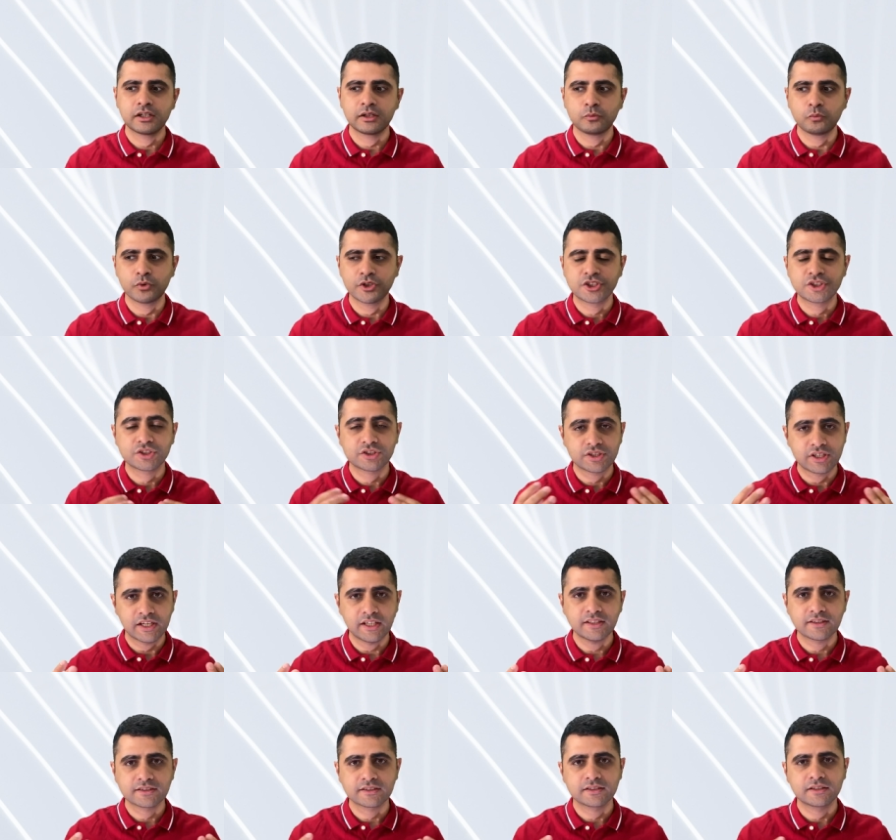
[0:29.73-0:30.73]
Which
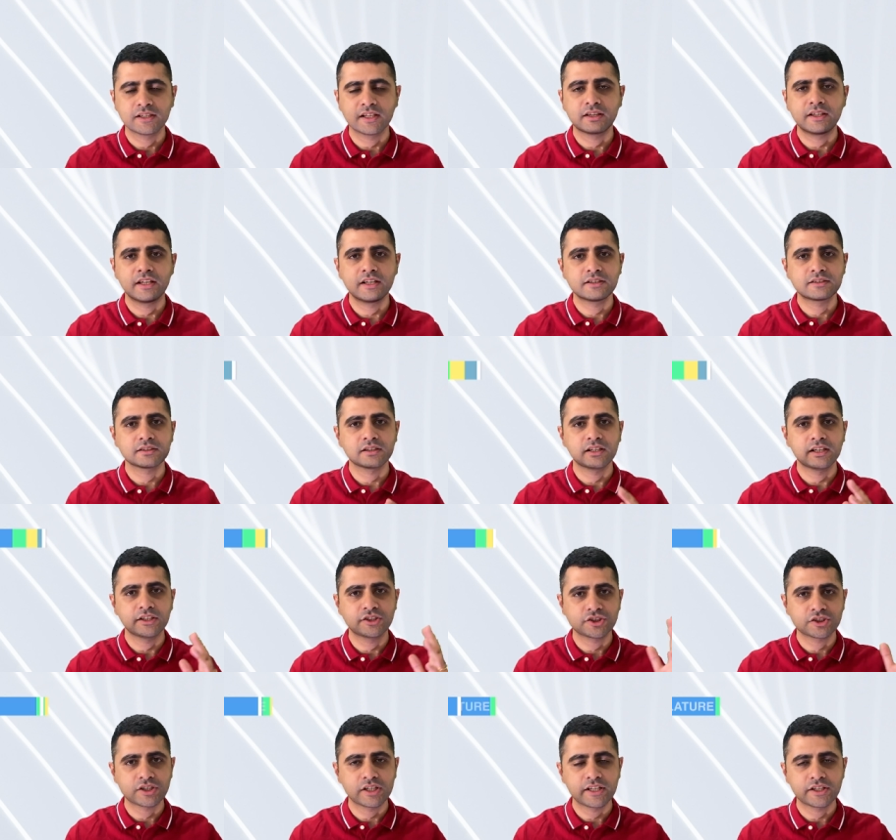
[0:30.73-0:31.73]
states that there is a
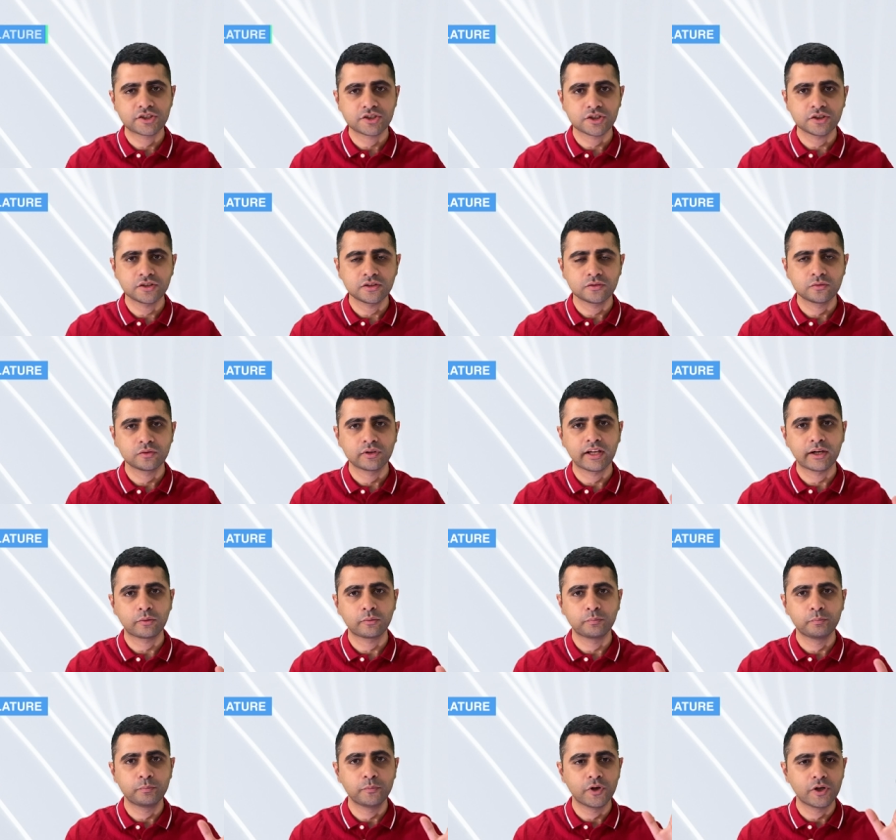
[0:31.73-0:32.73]
legislature that
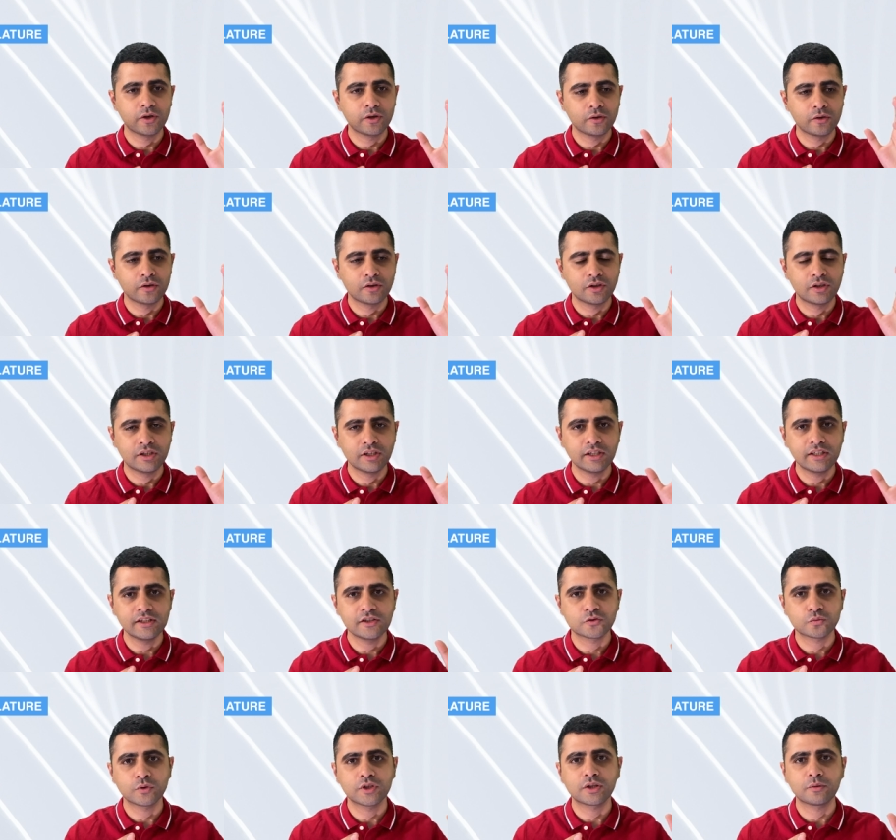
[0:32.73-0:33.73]

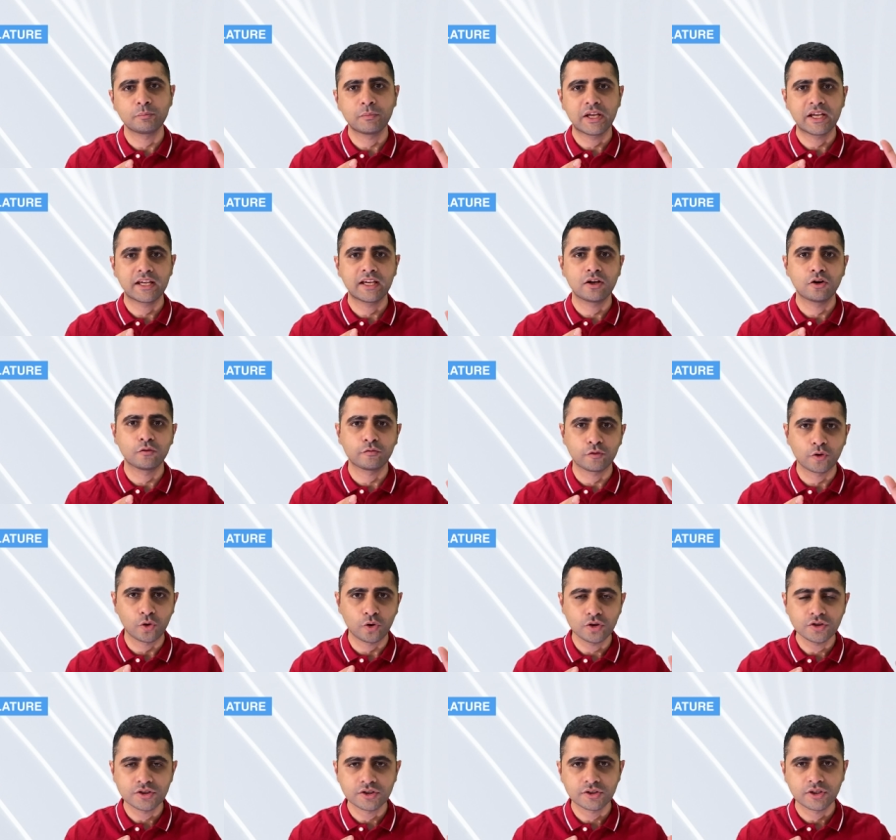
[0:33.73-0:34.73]
deals with making of
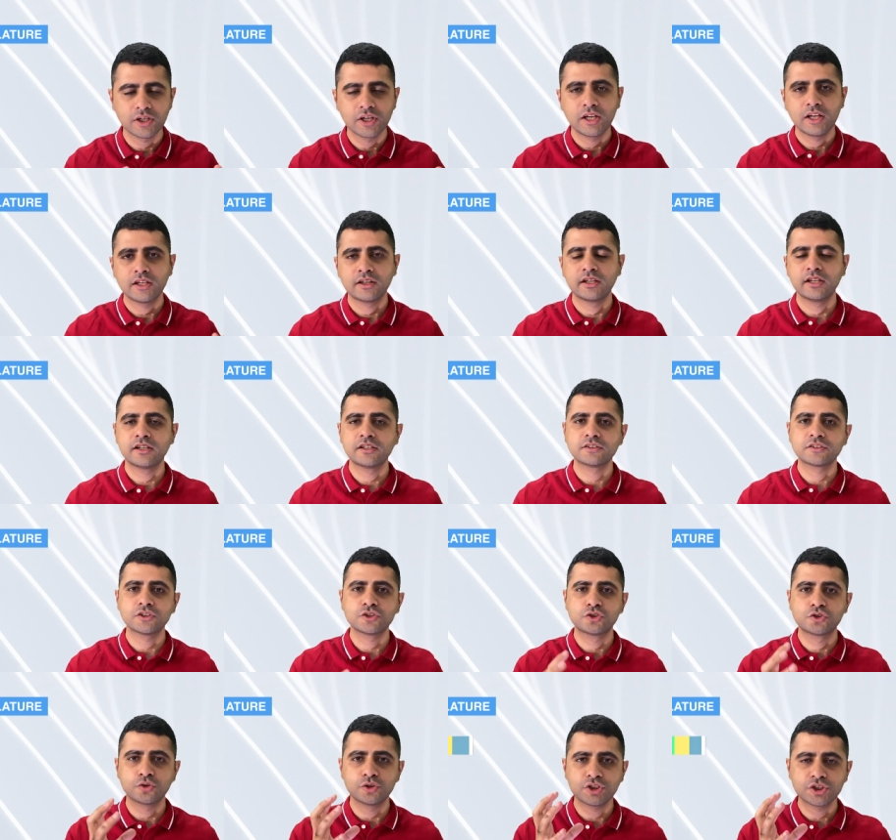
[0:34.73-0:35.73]
laws, there is a
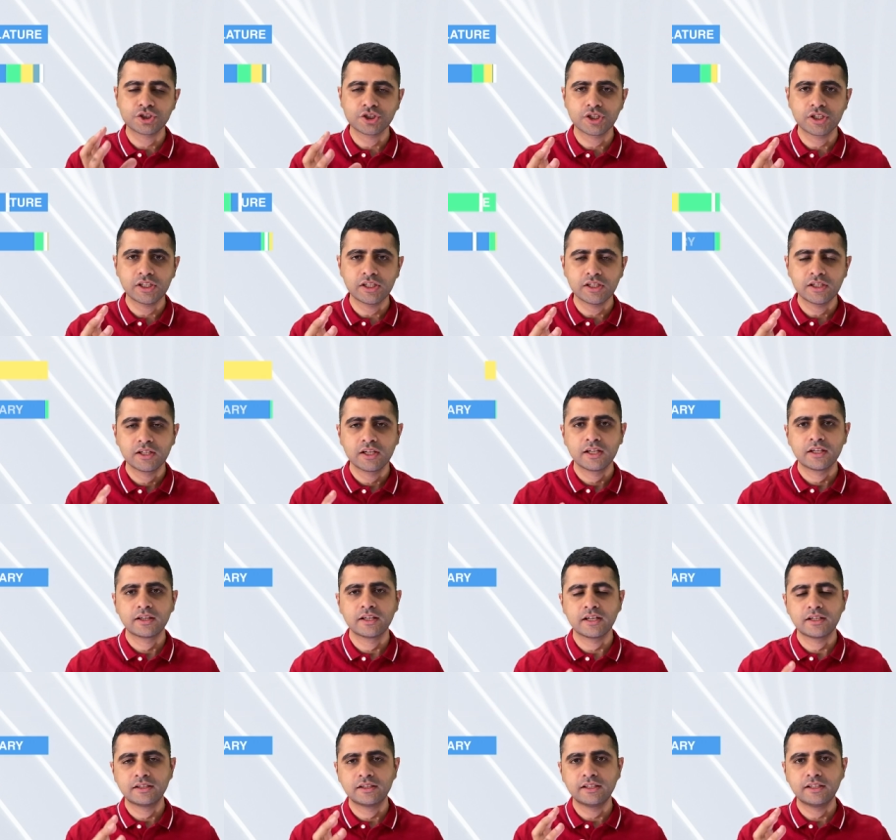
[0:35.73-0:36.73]
judiciary
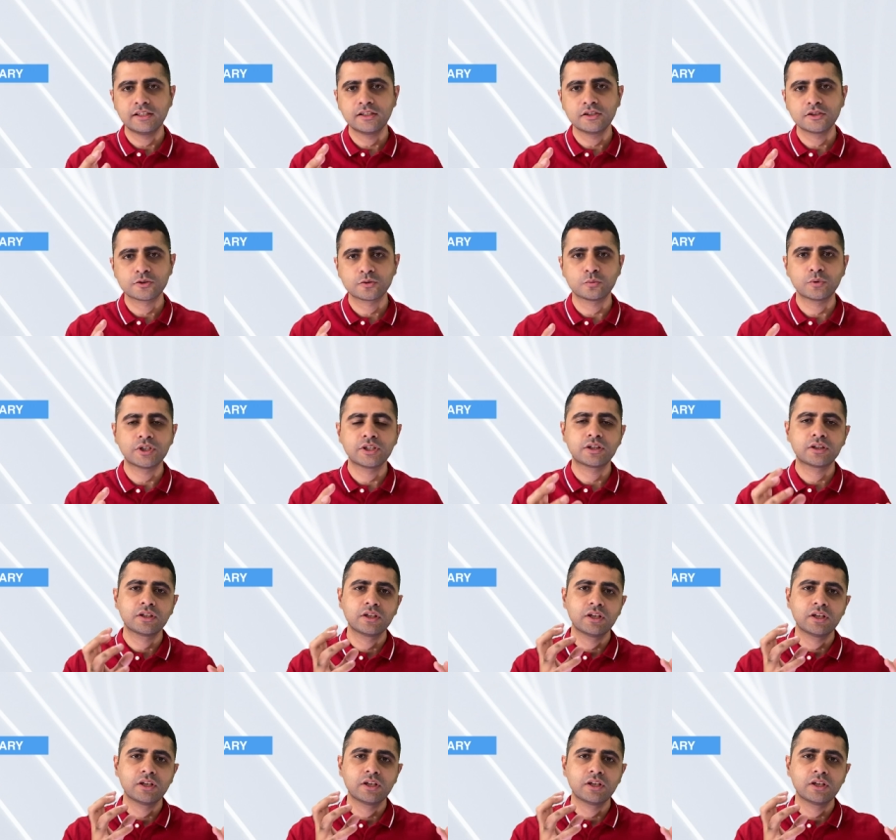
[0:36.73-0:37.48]
that deals with